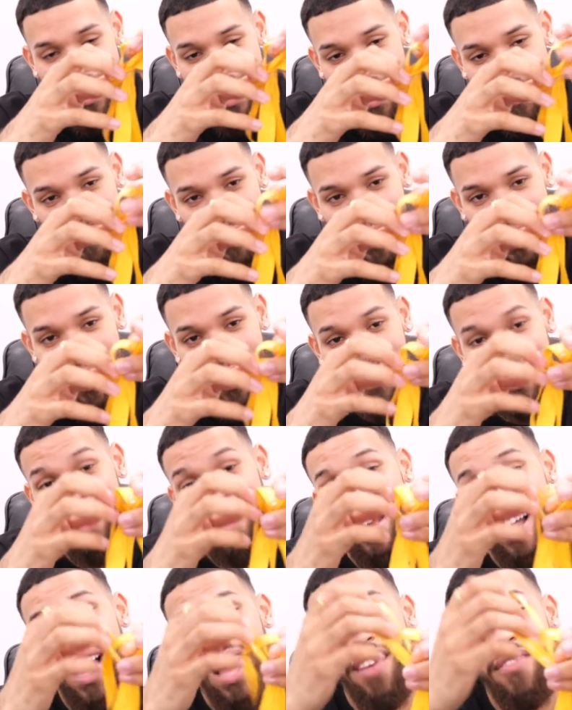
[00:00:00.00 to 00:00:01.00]
down below.
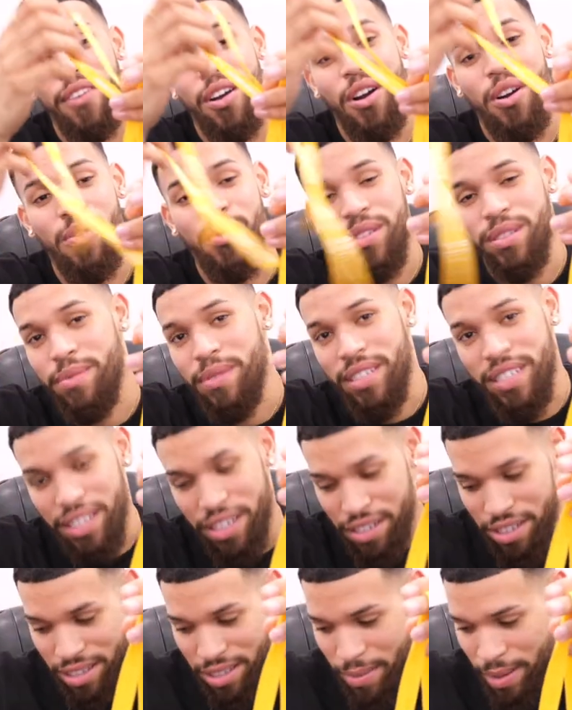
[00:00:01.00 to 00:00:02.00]
I've always been
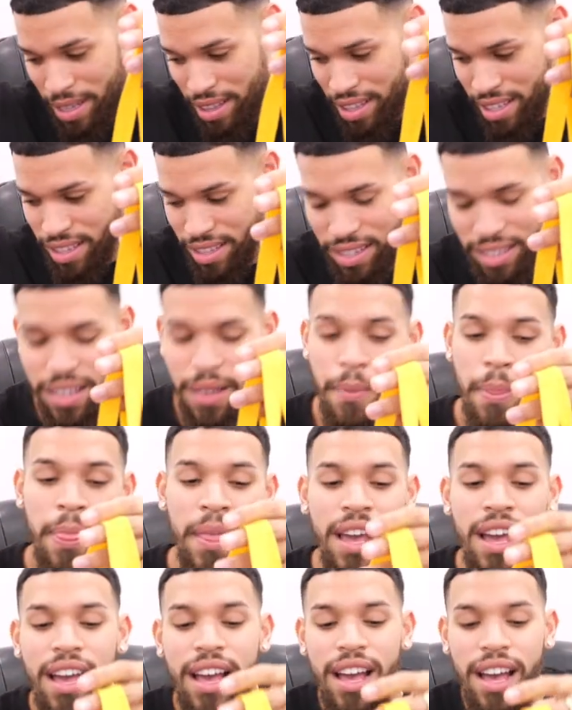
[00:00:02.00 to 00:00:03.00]
curious about this.
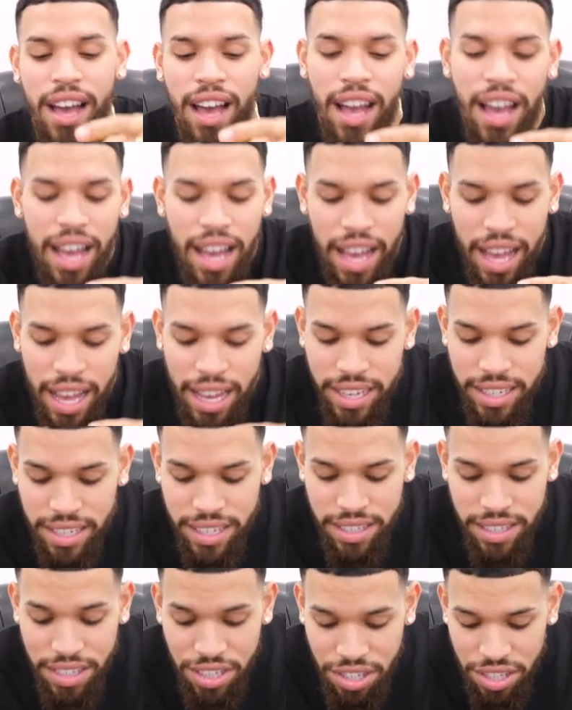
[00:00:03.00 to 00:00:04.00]

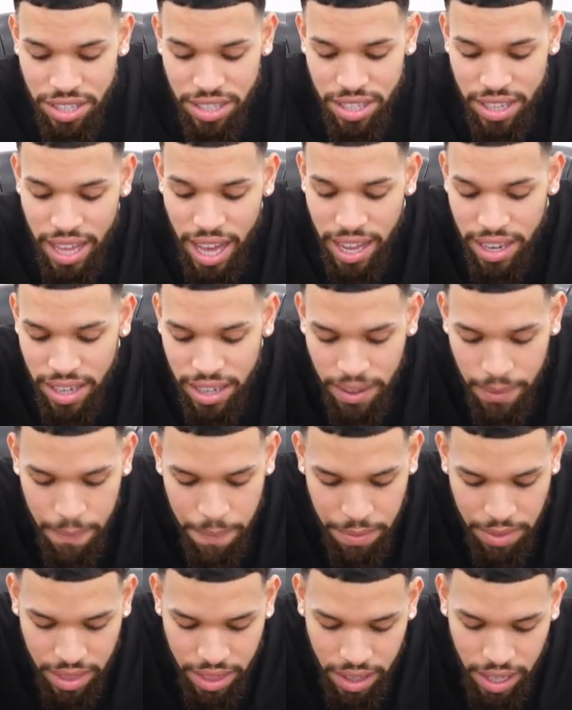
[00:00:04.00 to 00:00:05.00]
In addition to that,
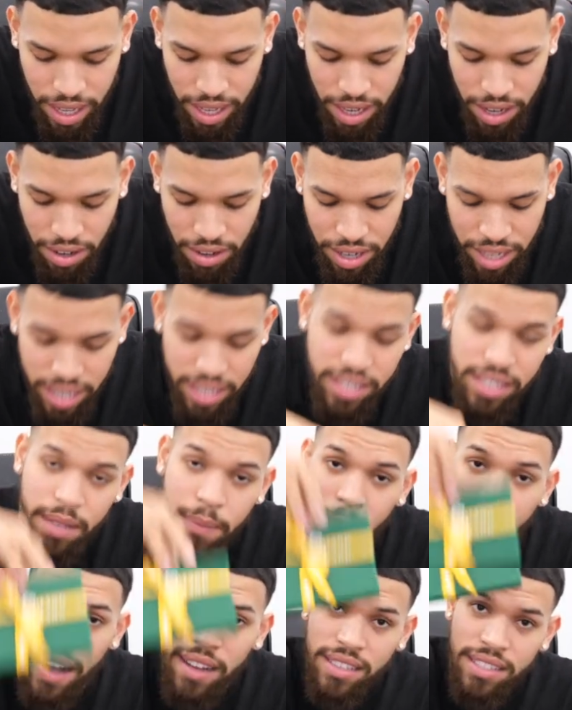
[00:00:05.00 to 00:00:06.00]
there is the
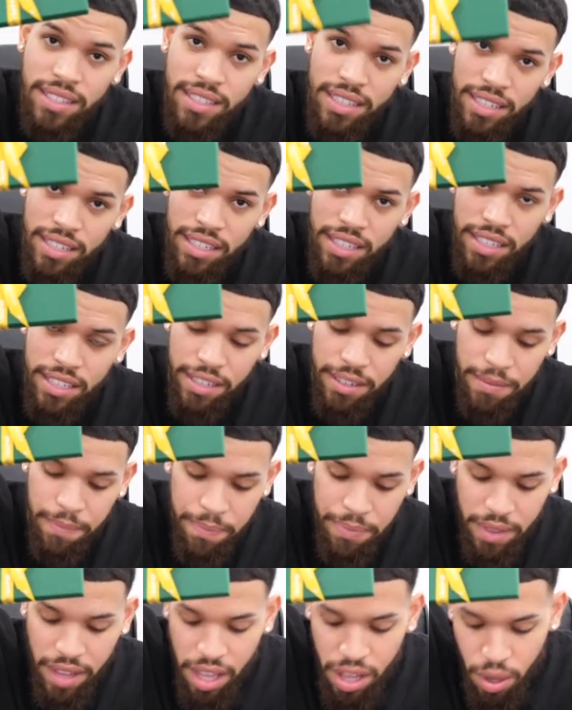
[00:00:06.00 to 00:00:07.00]
box in
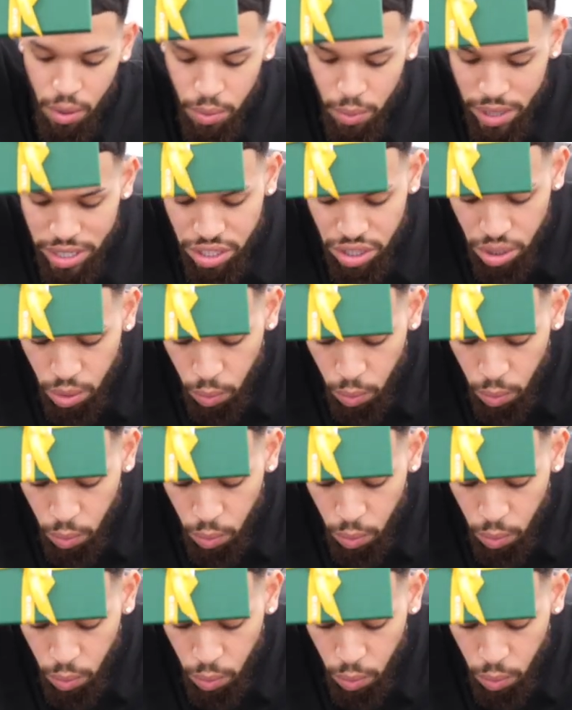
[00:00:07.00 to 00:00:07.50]
here which the